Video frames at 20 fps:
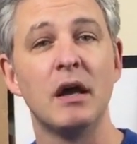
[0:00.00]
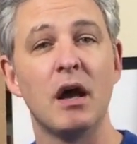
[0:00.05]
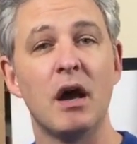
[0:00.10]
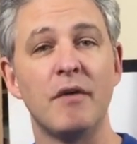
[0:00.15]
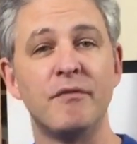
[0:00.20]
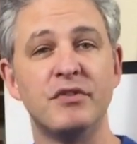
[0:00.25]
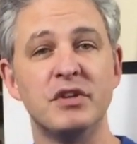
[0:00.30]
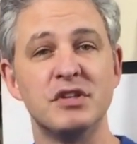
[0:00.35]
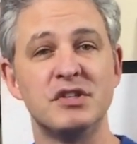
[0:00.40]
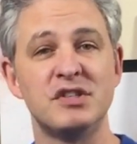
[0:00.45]

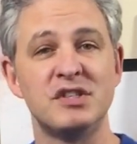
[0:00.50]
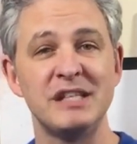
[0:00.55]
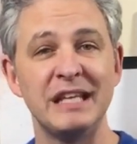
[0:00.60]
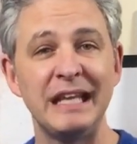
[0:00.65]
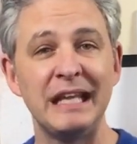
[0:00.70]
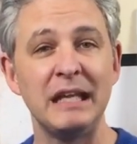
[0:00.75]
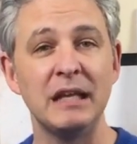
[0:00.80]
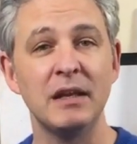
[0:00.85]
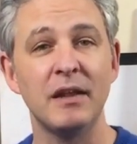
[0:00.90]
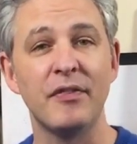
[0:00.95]
of the
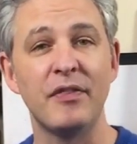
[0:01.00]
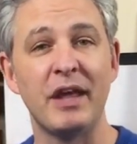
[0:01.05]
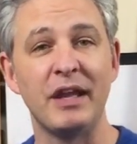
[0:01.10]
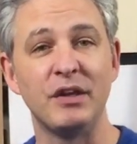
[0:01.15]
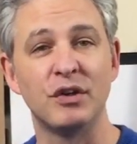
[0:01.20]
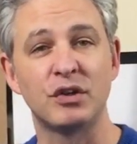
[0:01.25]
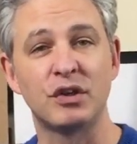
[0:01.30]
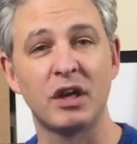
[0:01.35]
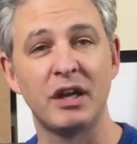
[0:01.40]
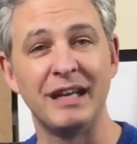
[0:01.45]
scene that
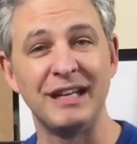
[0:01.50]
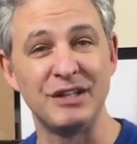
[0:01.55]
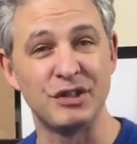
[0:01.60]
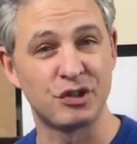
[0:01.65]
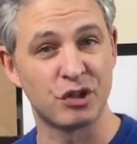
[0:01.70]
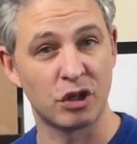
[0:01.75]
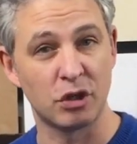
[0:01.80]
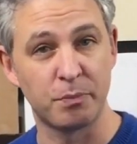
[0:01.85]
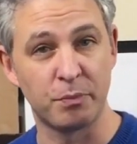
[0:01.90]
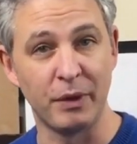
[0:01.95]
you're going to
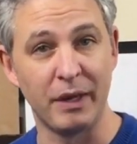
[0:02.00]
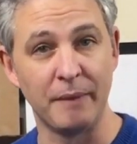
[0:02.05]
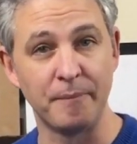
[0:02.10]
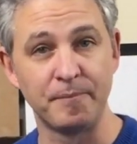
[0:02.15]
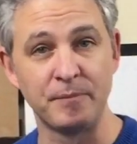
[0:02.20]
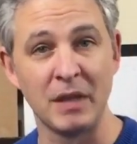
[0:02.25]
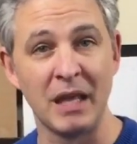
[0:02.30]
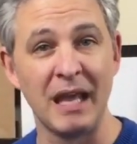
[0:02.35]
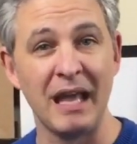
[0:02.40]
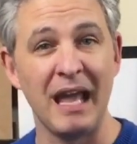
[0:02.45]
interpret.
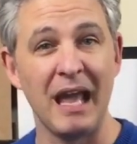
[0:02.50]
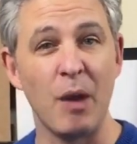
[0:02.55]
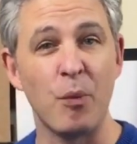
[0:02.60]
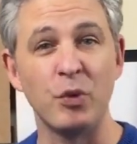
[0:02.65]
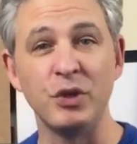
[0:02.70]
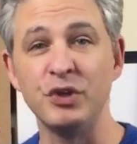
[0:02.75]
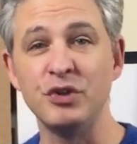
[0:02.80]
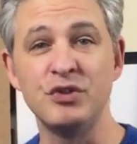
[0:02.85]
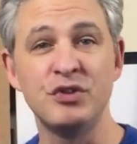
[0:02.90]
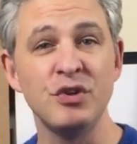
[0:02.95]
And
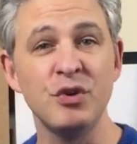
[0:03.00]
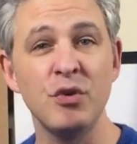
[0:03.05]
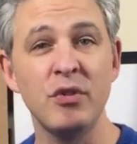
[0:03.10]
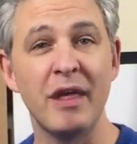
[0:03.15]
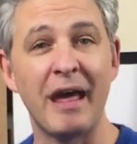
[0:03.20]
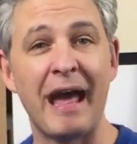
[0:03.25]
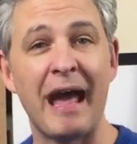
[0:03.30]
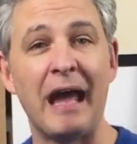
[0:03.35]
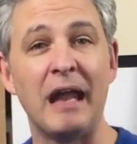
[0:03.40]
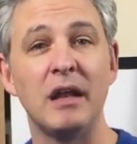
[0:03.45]
when you do
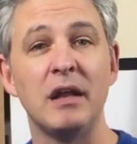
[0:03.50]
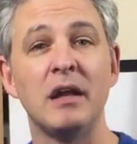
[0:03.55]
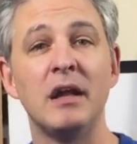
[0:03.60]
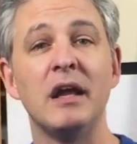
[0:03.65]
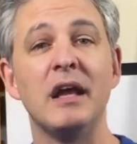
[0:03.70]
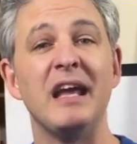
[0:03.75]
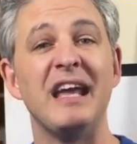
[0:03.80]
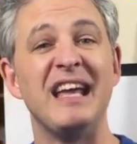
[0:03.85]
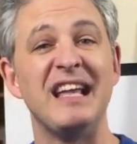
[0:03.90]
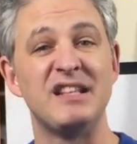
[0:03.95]
that,
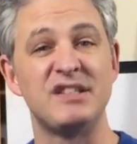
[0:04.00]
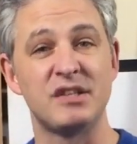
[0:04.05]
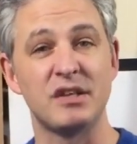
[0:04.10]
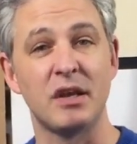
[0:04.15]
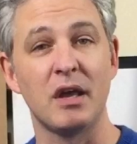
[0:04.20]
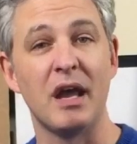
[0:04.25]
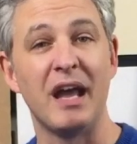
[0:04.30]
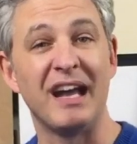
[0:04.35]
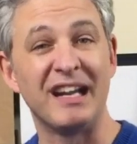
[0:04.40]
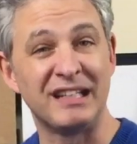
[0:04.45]
it's
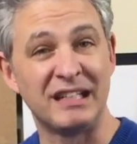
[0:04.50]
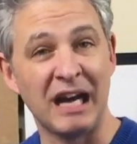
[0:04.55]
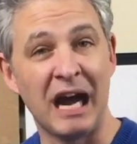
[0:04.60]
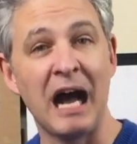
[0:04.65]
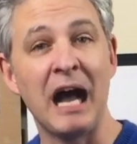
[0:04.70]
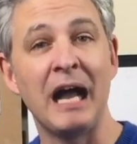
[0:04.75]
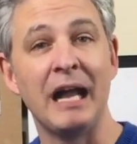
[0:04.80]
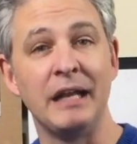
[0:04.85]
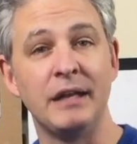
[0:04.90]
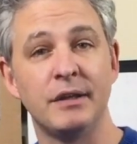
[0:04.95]
a
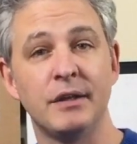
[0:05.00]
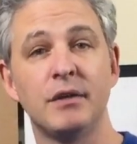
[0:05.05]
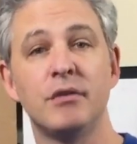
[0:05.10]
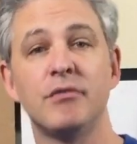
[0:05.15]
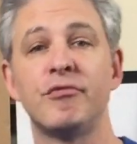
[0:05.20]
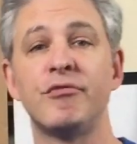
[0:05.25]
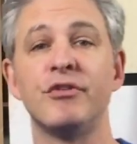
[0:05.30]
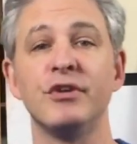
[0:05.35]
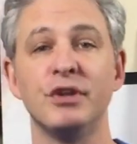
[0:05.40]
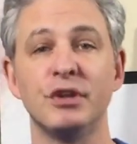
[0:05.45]
guide
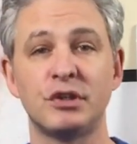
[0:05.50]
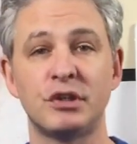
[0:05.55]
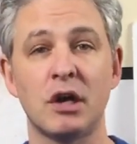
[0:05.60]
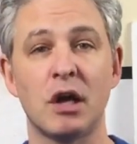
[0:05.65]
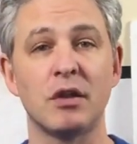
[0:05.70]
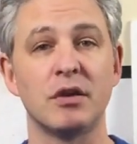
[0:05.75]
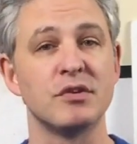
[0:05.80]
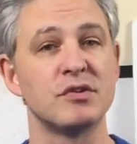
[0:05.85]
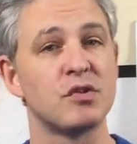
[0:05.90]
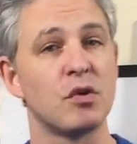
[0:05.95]
for your
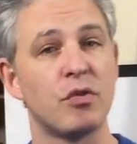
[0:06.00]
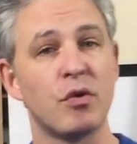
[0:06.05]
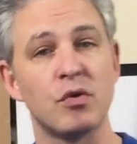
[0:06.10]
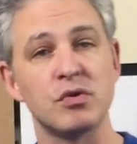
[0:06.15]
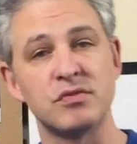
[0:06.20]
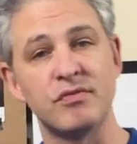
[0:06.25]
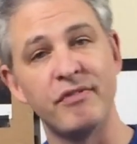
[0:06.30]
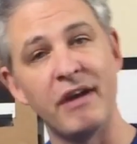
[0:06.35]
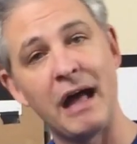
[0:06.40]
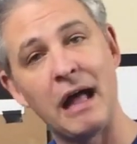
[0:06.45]
color. So
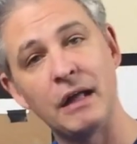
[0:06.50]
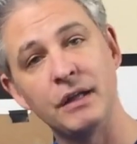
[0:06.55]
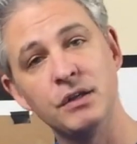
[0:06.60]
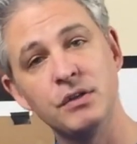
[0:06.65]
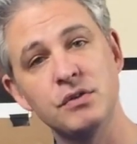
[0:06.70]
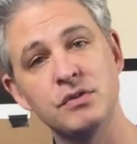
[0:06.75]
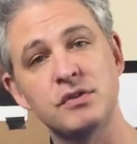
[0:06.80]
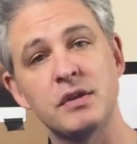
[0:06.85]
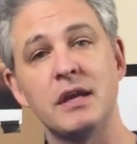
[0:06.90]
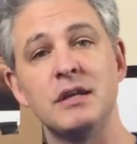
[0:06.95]
those
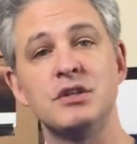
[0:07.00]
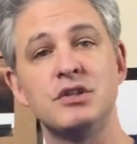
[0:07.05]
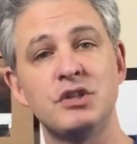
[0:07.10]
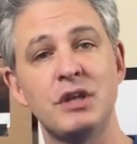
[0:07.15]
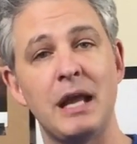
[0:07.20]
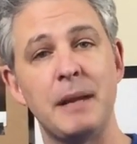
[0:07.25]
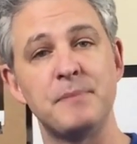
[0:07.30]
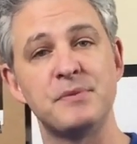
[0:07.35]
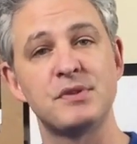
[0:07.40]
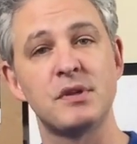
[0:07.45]
values and
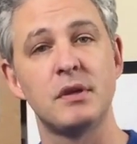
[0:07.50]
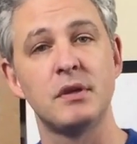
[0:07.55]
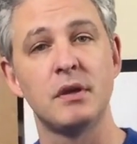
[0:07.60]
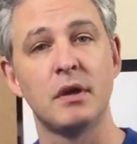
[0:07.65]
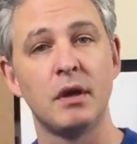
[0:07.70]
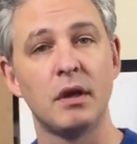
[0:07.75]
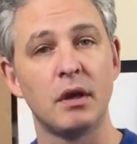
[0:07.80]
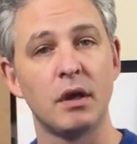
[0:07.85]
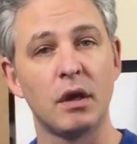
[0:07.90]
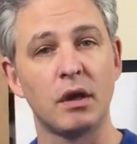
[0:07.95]
shapes
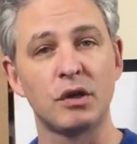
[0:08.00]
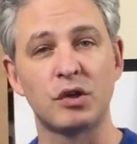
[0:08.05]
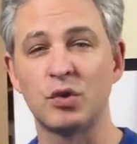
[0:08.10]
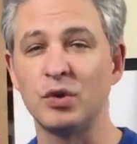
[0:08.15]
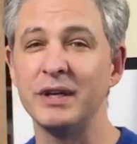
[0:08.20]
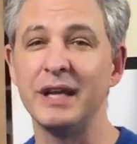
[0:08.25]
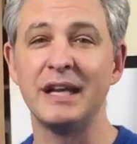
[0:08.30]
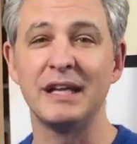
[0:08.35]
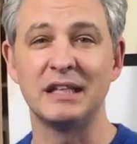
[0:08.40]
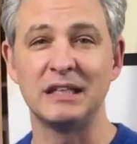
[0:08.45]

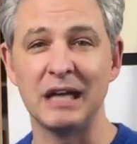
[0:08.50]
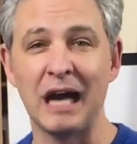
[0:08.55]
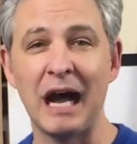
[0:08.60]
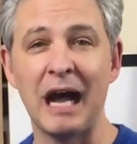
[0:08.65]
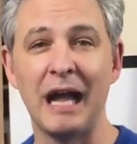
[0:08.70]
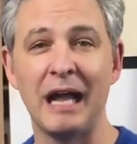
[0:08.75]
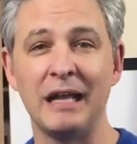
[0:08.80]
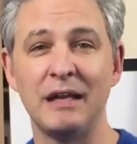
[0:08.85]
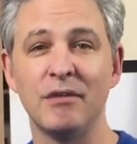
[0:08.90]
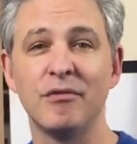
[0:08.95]
create a
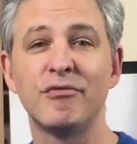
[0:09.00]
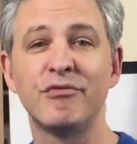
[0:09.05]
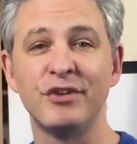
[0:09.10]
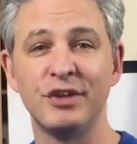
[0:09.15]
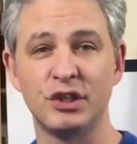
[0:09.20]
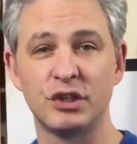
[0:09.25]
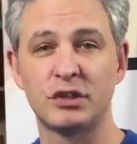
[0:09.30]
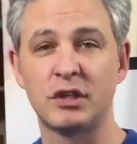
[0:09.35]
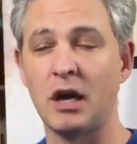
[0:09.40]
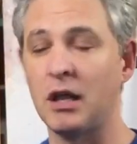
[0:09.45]
guide for
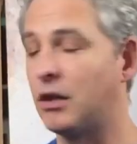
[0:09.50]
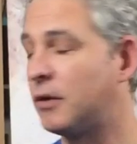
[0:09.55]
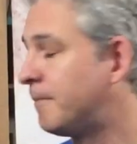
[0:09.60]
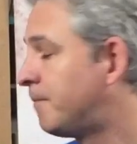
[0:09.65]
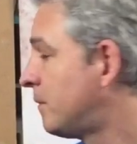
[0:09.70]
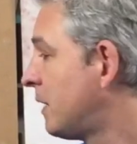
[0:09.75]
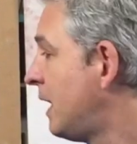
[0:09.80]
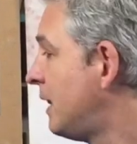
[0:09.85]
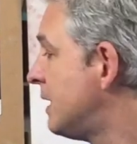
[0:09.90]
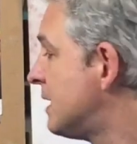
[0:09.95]
your color.
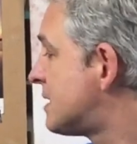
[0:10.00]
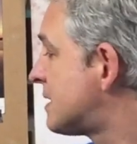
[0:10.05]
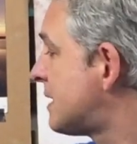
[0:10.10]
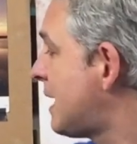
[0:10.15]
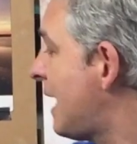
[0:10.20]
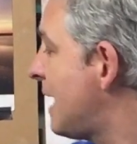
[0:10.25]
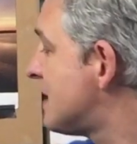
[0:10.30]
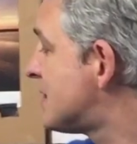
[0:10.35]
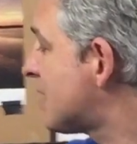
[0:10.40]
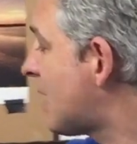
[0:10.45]
In this
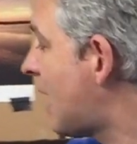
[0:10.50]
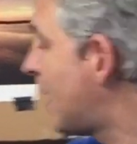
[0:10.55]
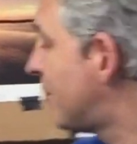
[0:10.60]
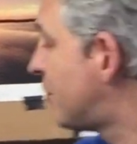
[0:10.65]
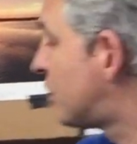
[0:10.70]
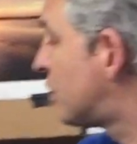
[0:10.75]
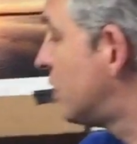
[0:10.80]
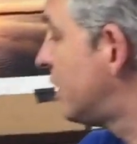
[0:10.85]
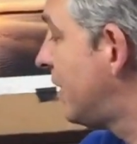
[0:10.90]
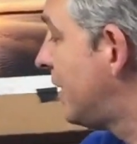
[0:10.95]
case,
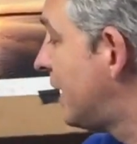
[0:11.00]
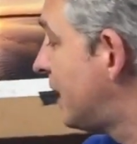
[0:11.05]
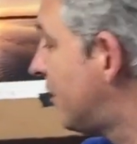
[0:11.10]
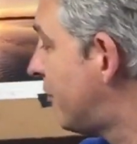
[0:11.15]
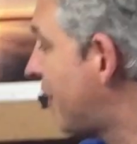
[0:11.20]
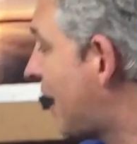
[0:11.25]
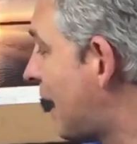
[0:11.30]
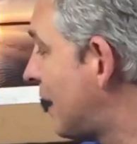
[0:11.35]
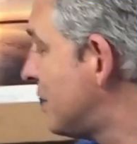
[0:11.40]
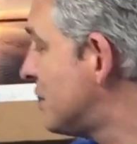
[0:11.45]
I've created
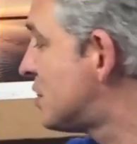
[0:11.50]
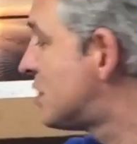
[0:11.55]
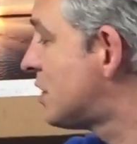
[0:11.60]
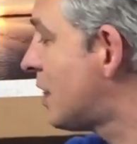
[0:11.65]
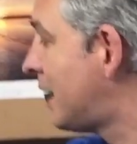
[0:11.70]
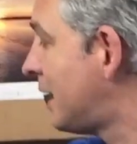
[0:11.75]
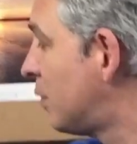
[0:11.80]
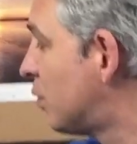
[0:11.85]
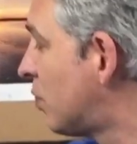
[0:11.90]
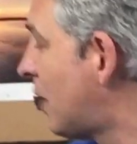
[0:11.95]
a value
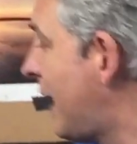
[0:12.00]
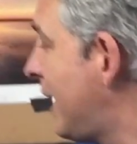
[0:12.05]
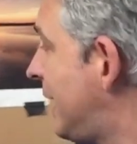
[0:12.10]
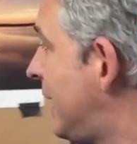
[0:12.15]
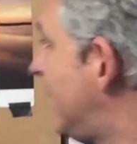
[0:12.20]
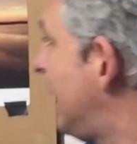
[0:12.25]
study right